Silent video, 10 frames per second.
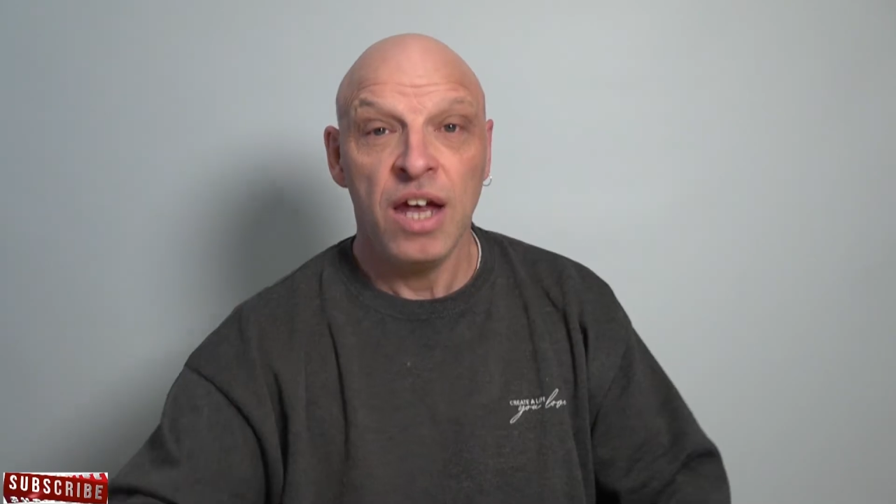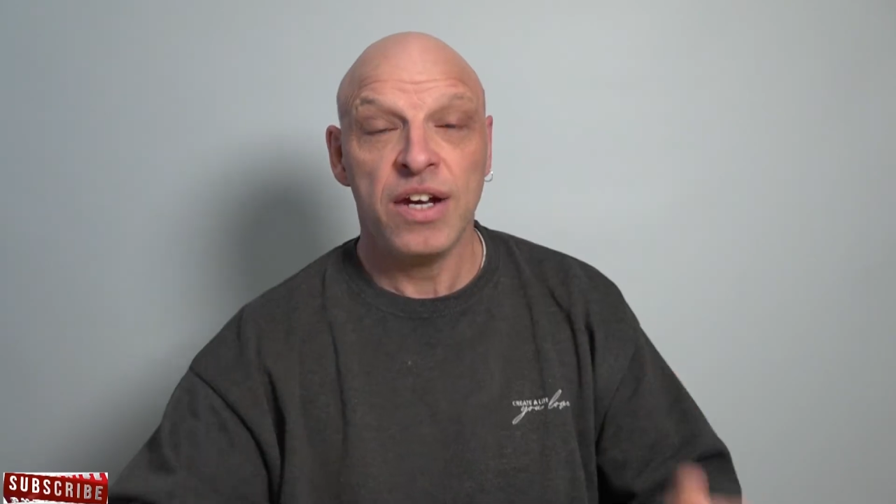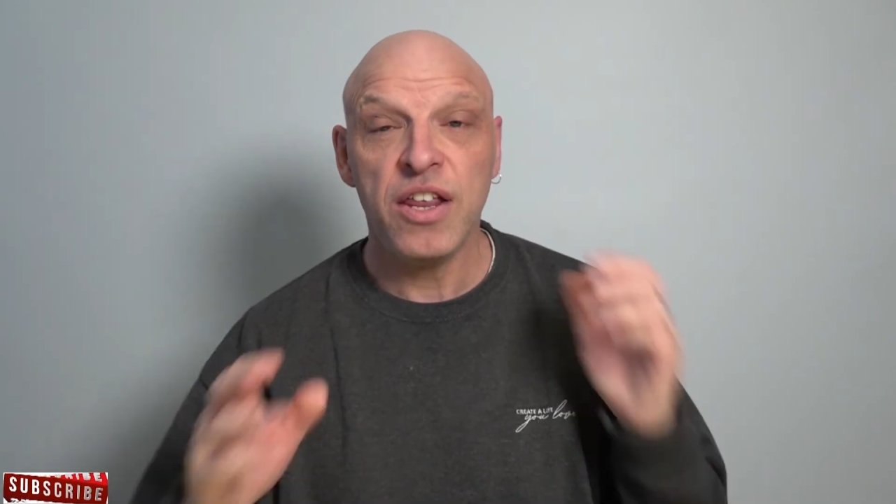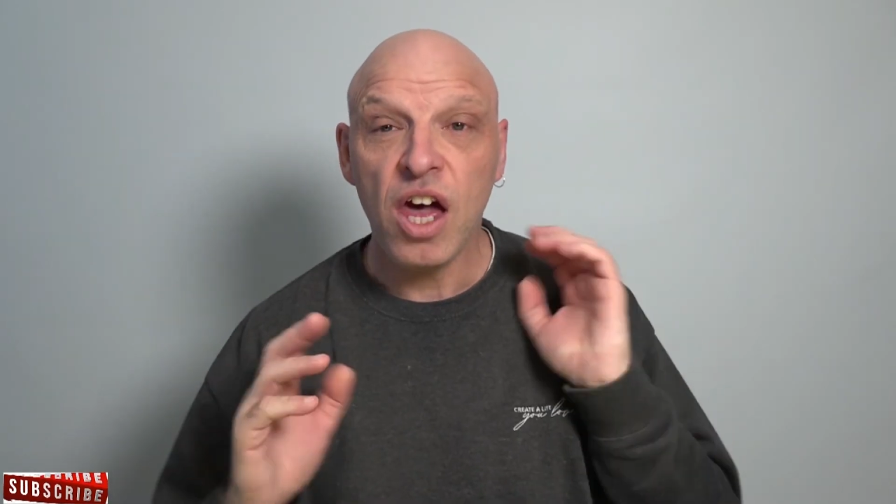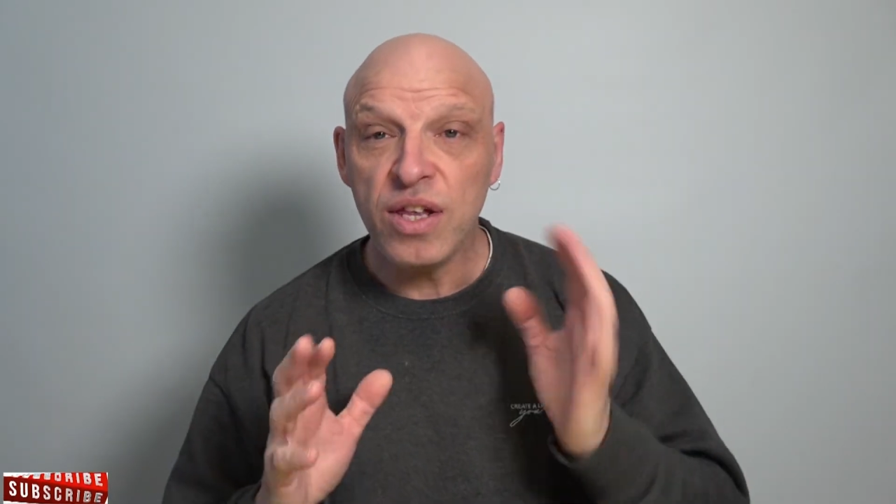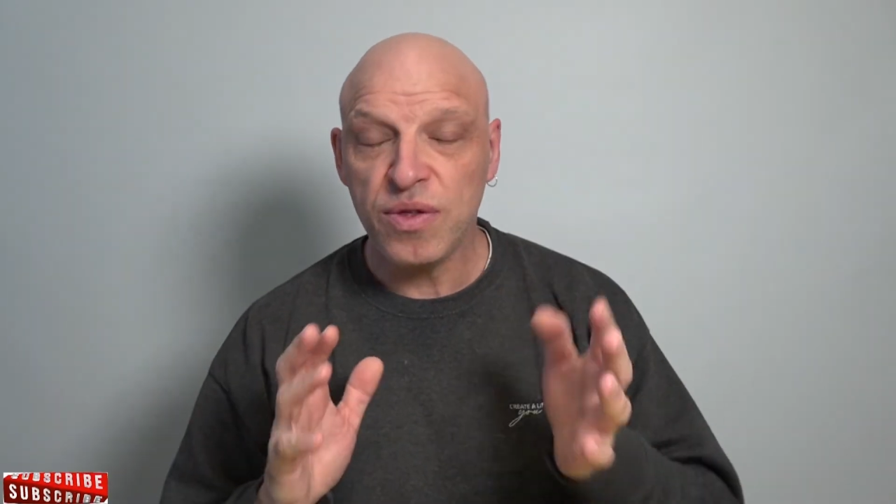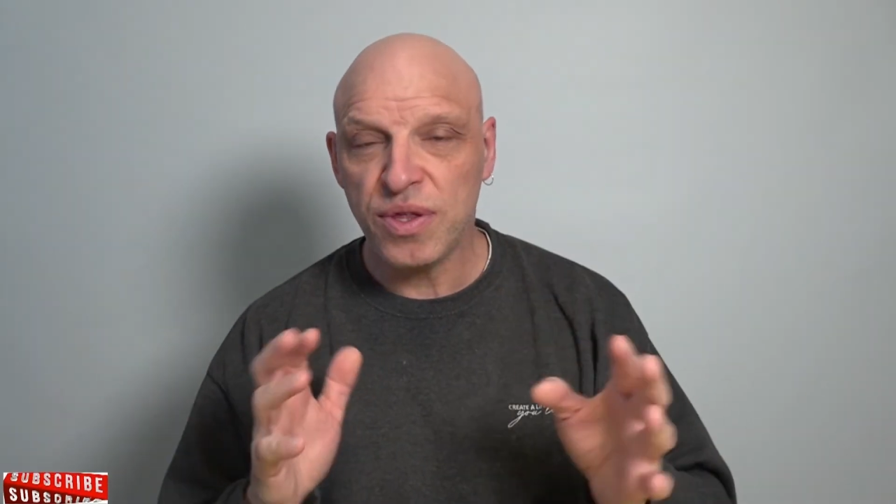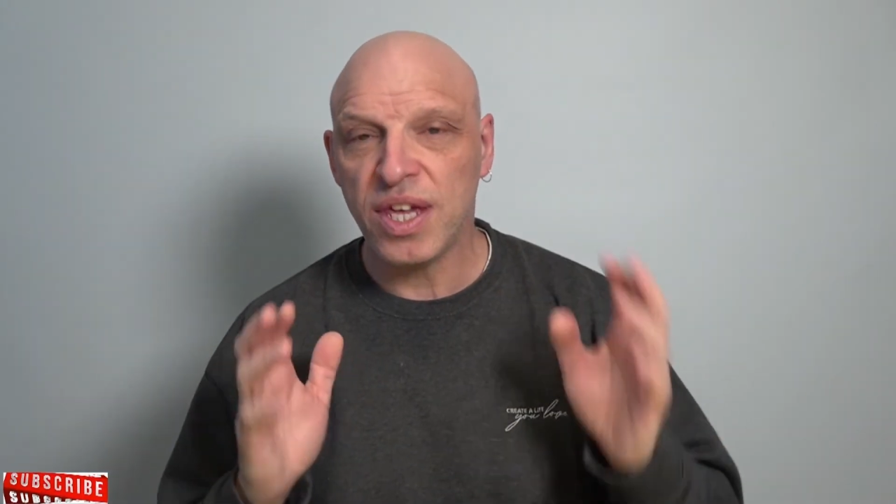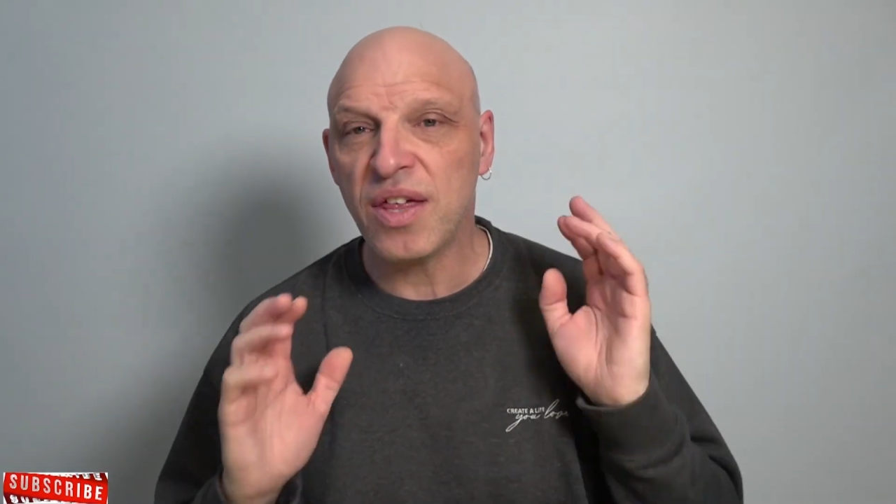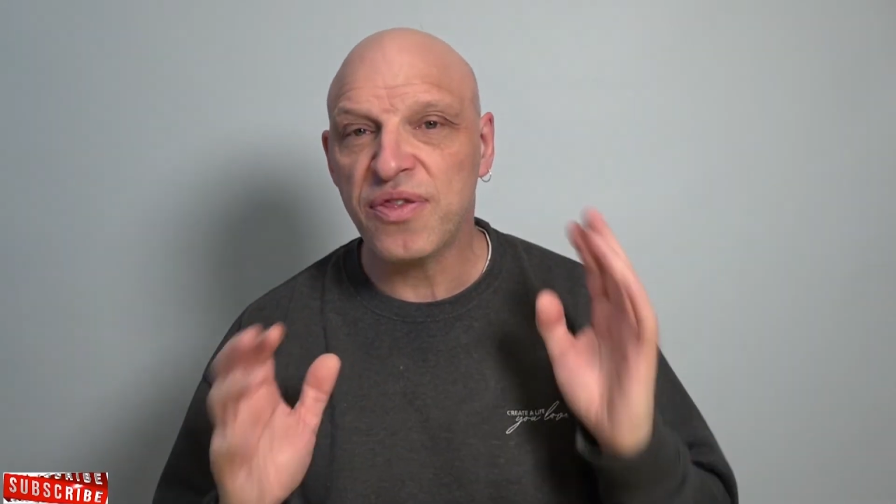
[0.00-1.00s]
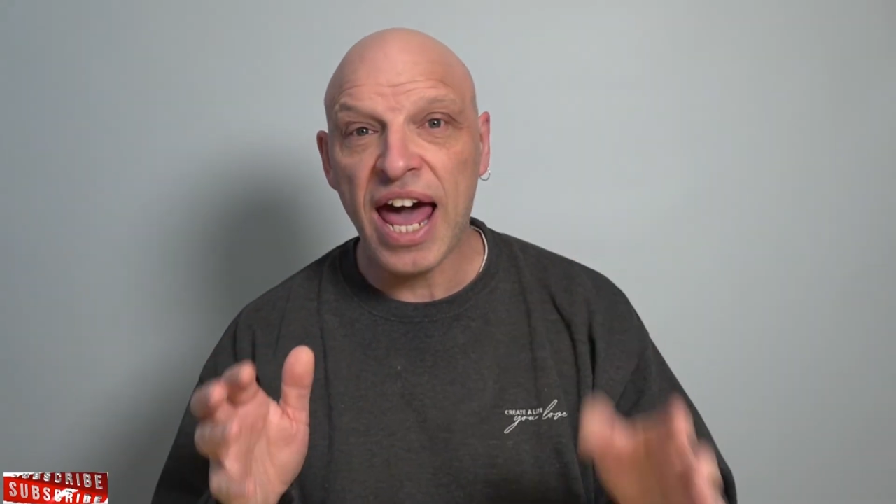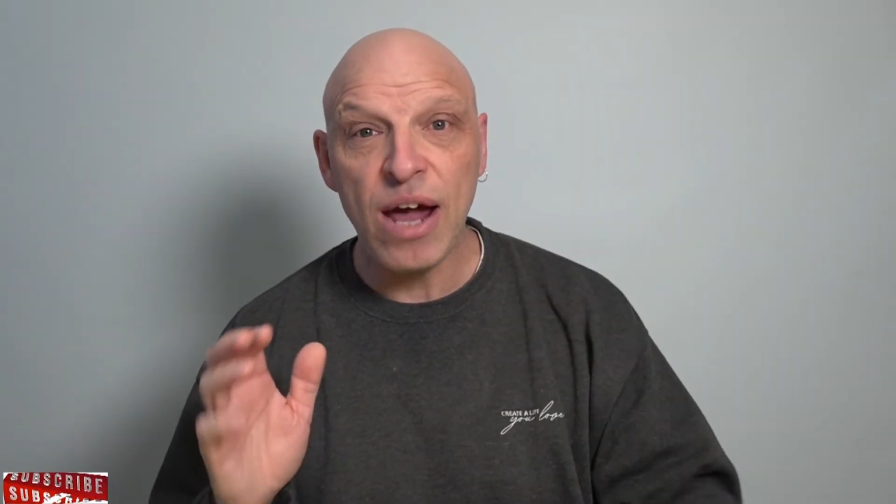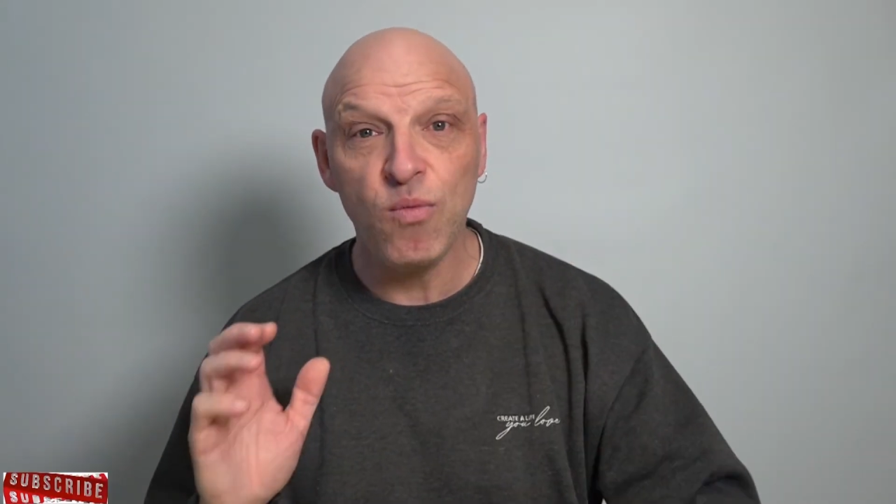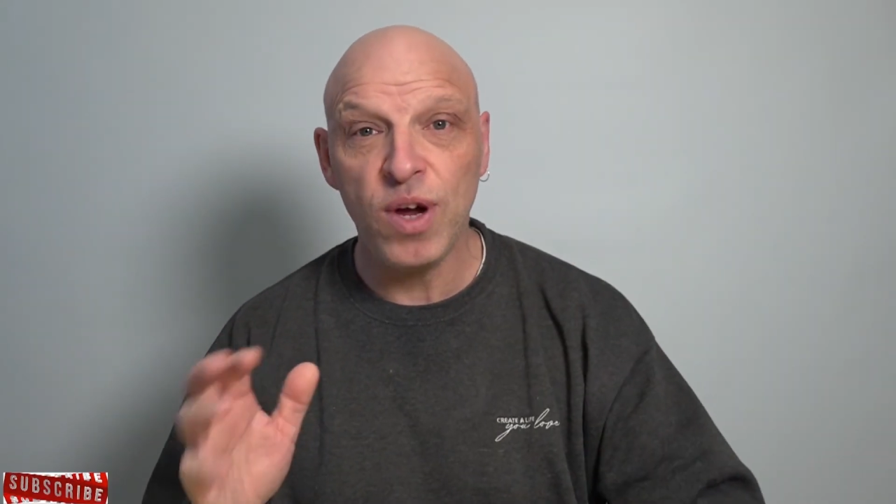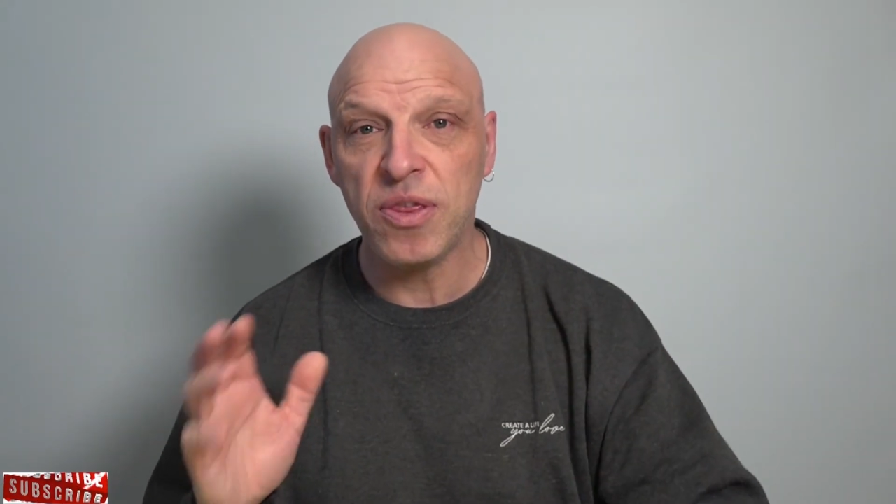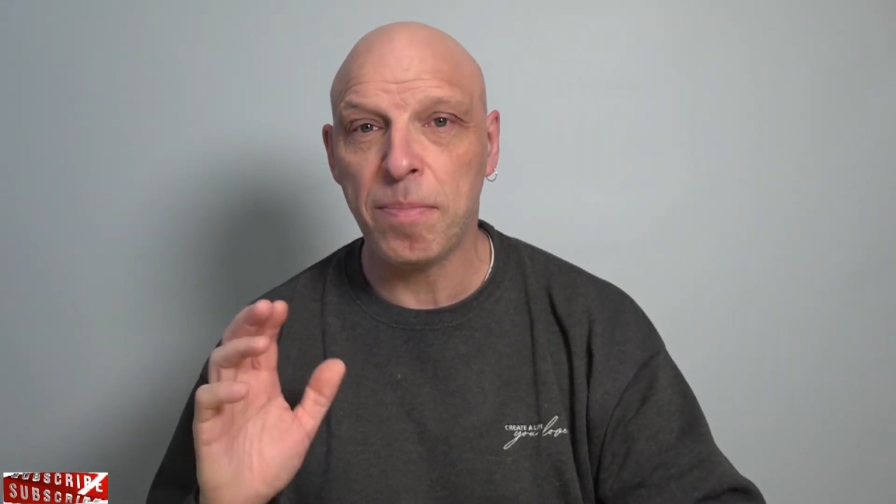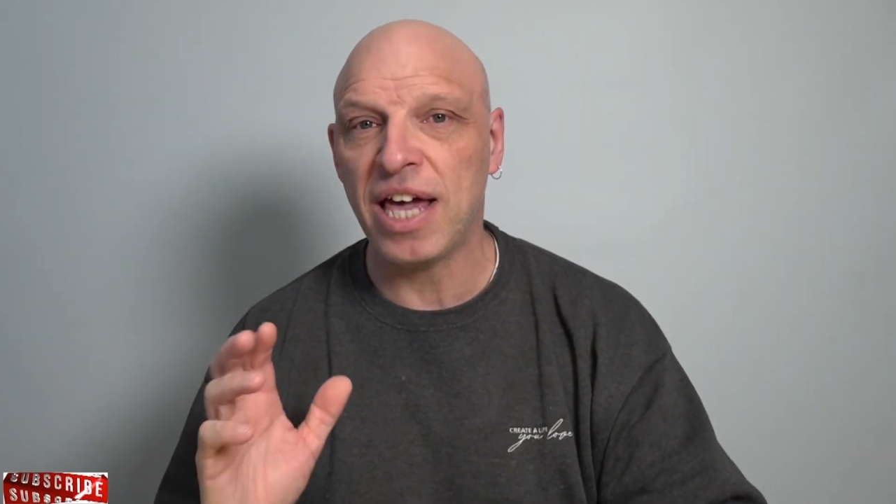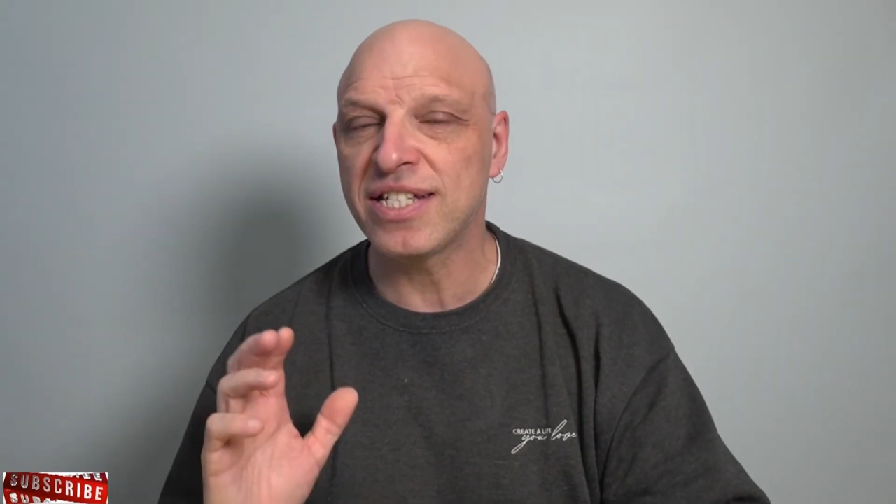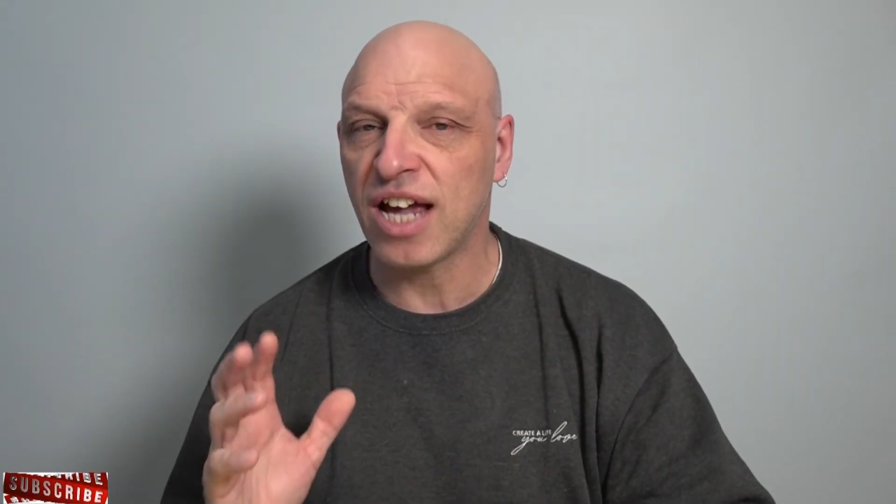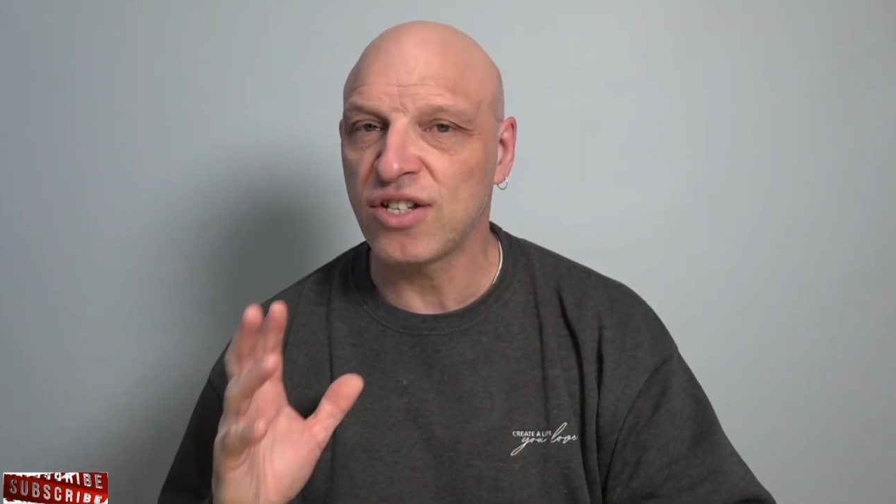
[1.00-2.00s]
Now, the only other thing I found with the
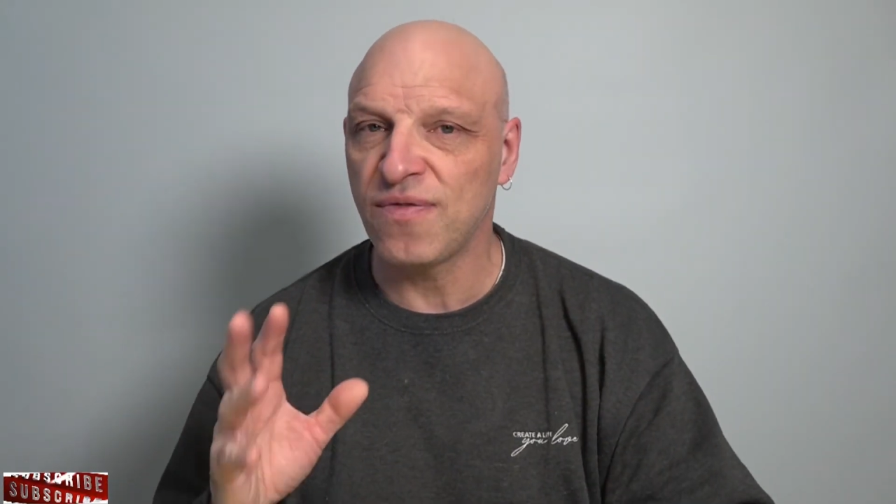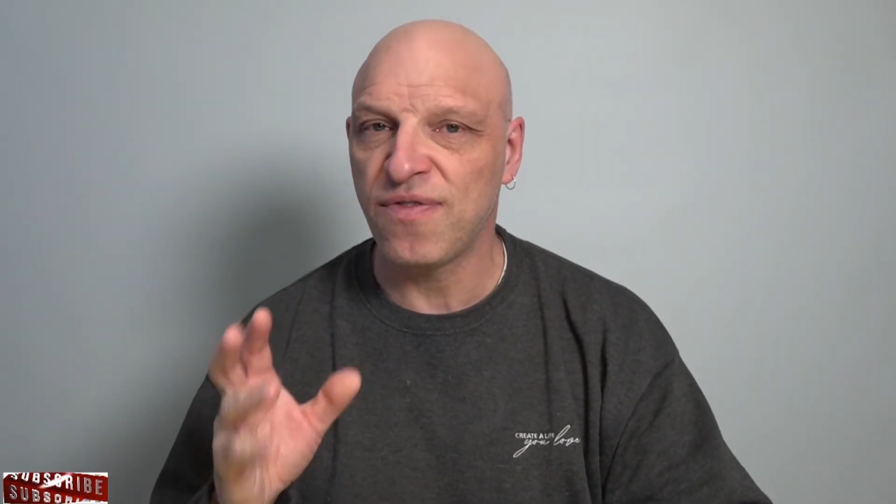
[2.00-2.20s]
PlayStation